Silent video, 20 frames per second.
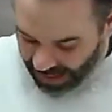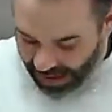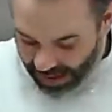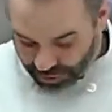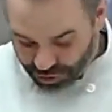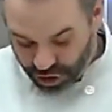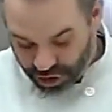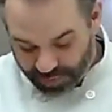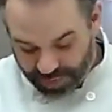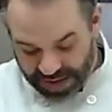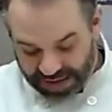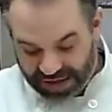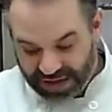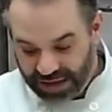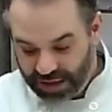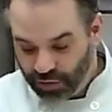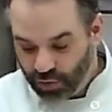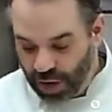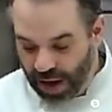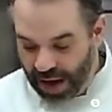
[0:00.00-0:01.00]
I'll cook my
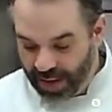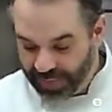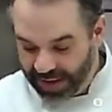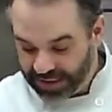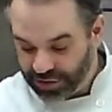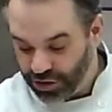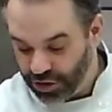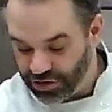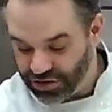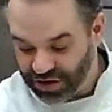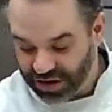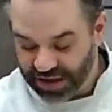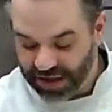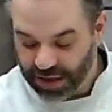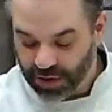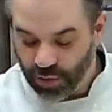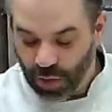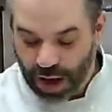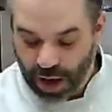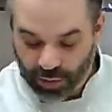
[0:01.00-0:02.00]
quinoa, my toasted
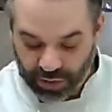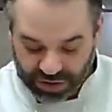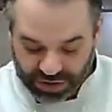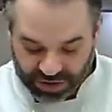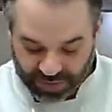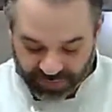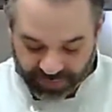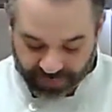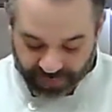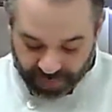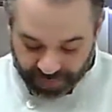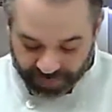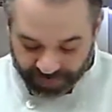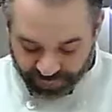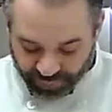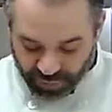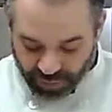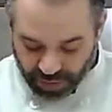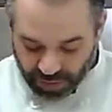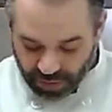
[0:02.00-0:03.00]
quinoa, with some
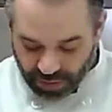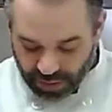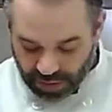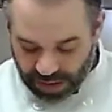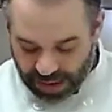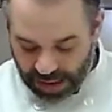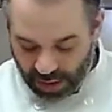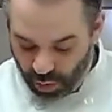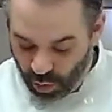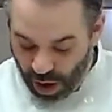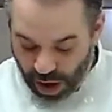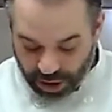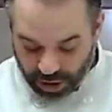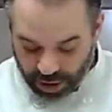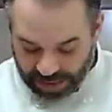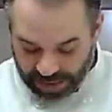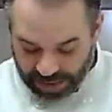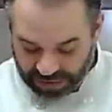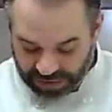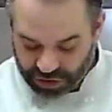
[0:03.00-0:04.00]

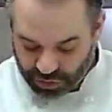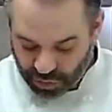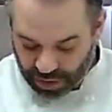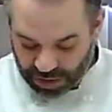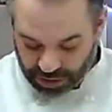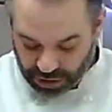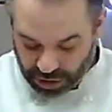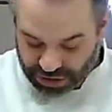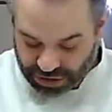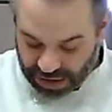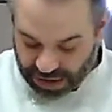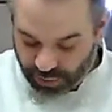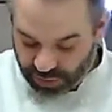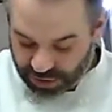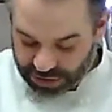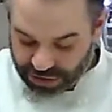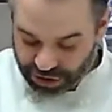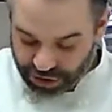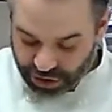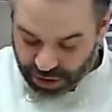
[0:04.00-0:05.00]
water, and this is what it looks like
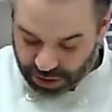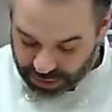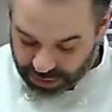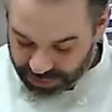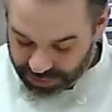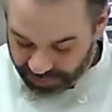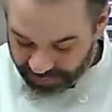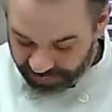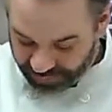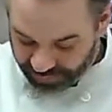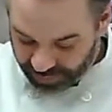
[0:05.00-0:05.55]
when it's cooked.